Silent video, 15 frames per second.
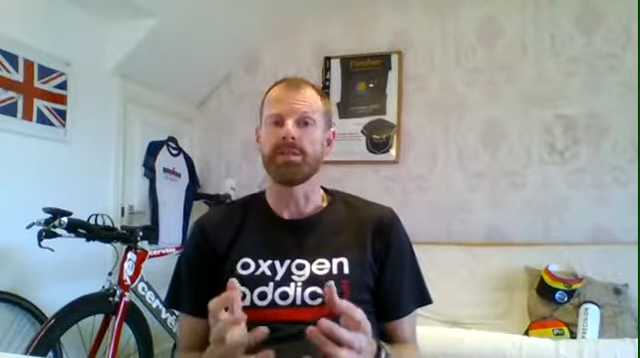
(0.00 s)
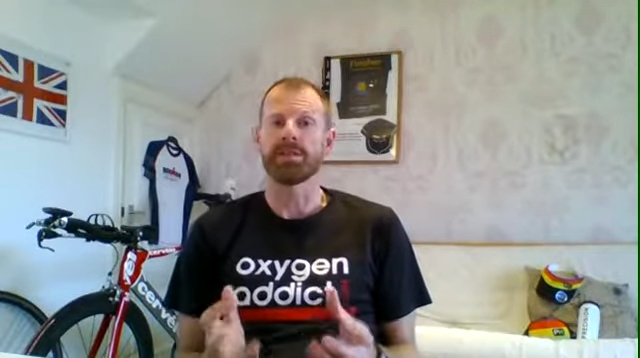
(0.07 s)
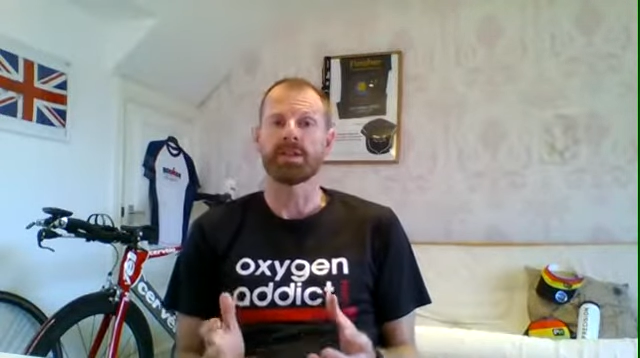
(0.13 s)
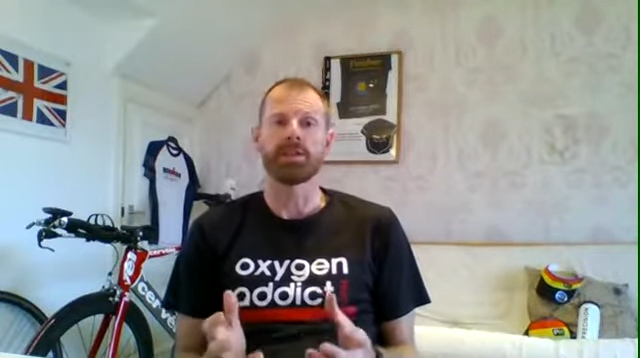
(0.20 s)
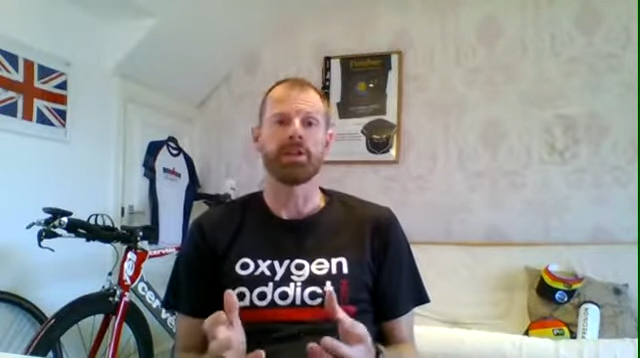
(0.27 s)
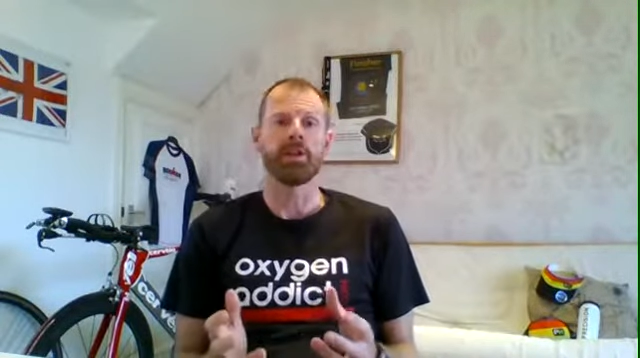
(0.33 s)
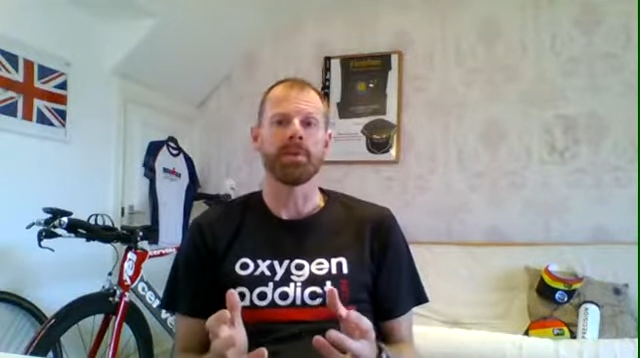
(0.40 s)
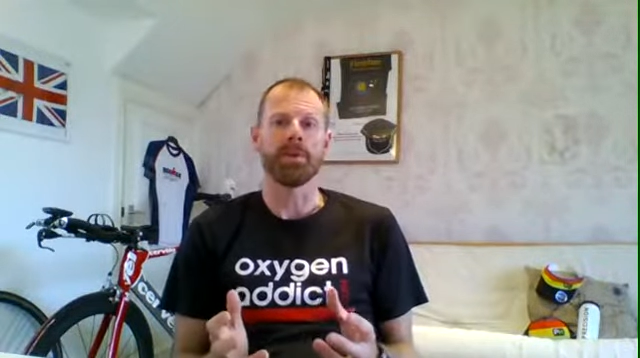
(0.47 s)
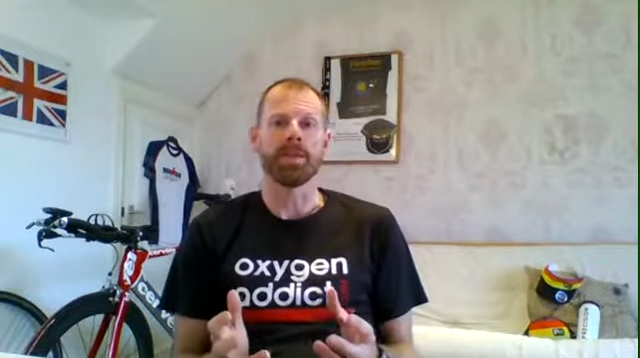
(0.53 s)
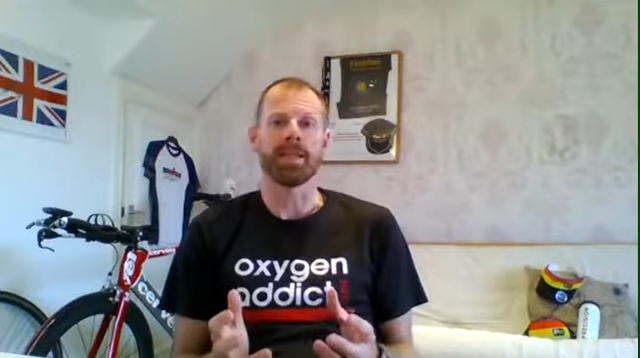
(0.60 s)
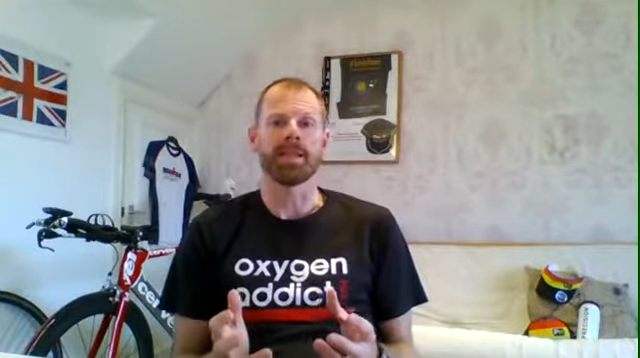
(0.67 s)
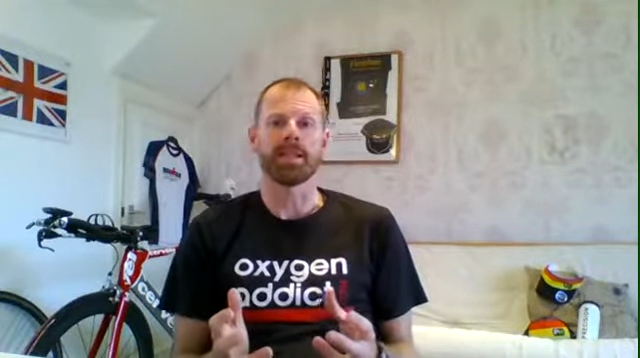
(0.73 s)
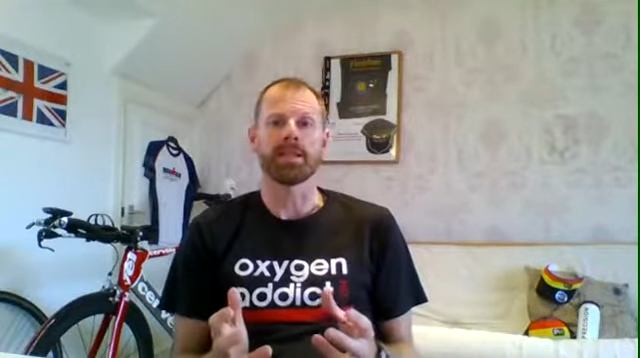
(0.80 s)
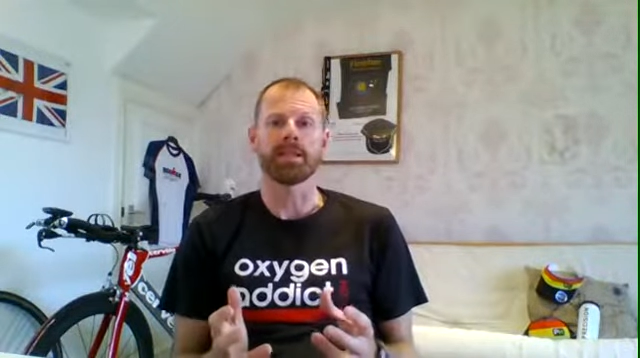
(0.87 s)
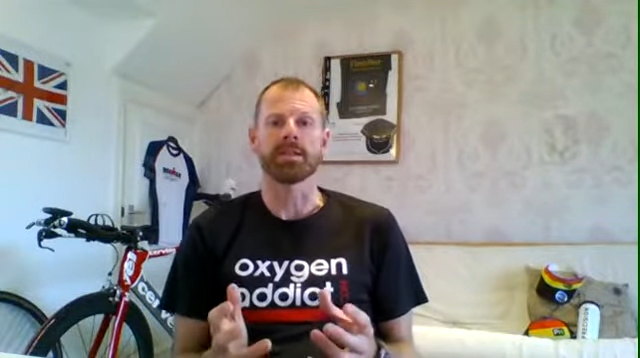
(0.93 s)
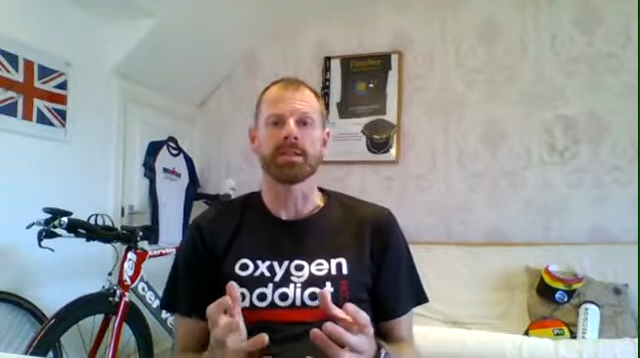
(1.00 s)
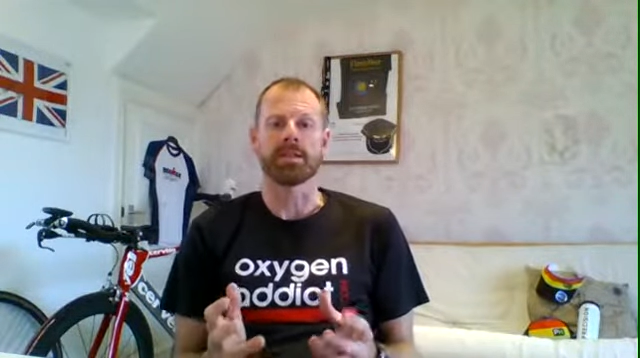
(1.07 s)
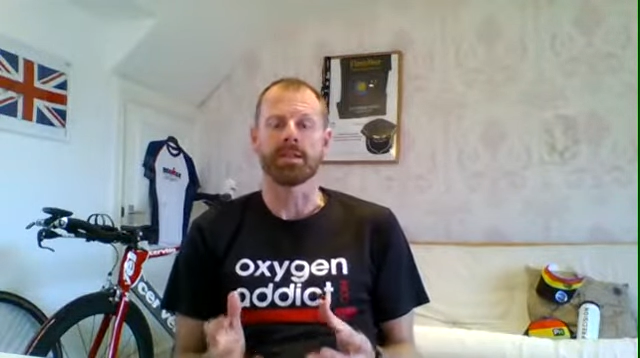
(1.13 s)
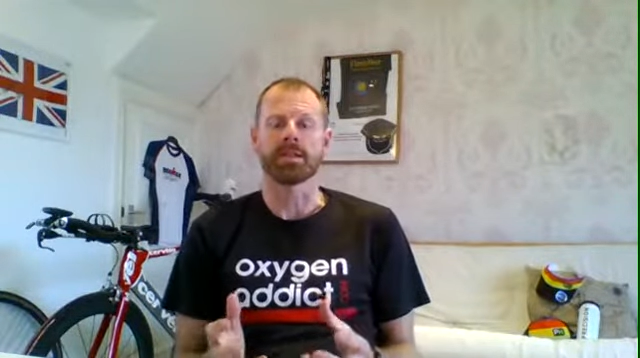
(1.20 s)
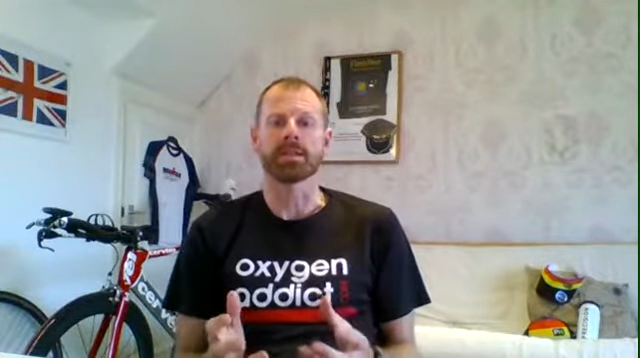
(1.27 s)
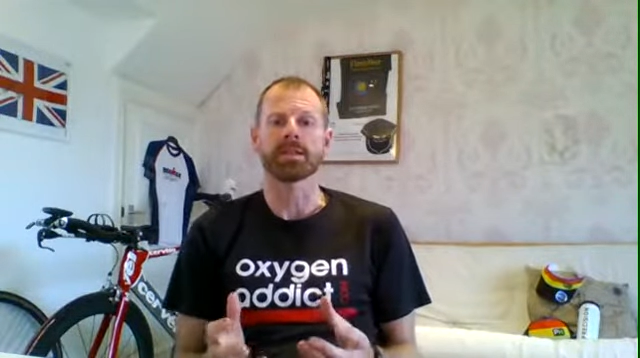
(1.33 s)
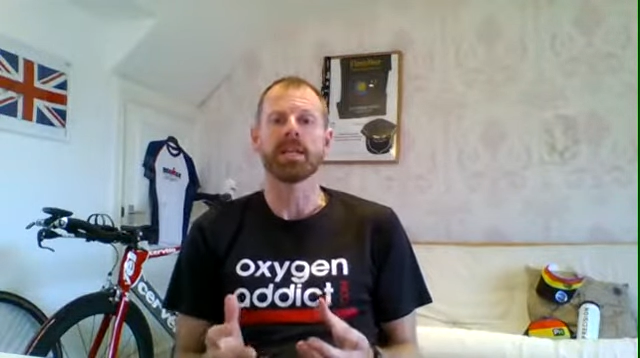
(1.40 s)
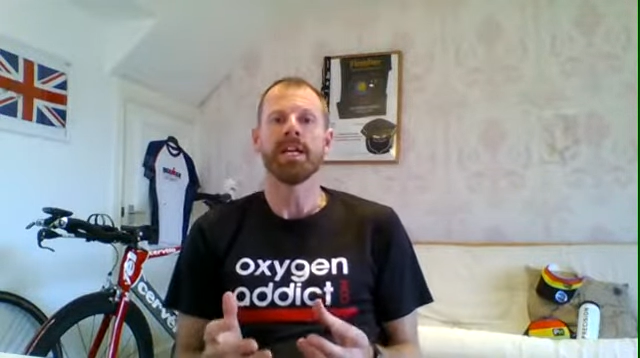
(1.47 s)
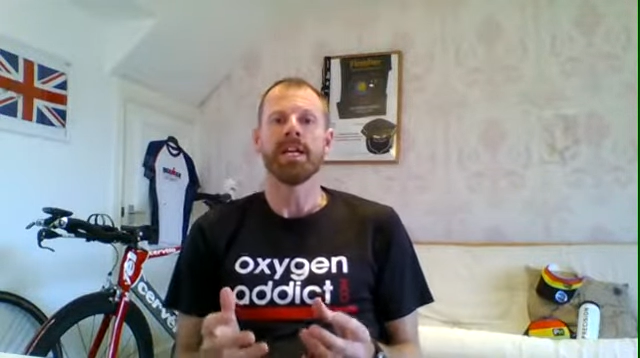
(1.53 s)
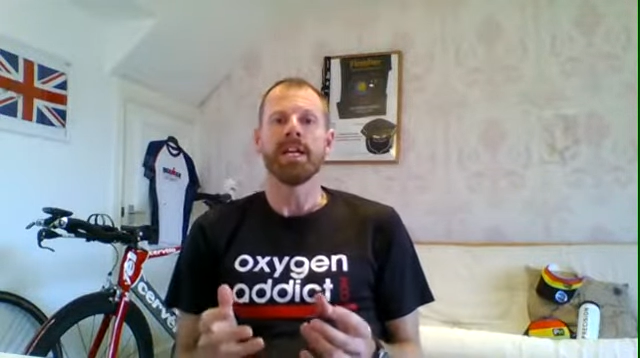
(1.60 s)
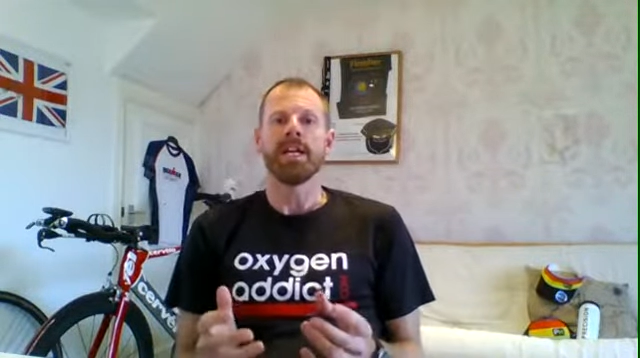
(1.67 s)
for Stu in this instance.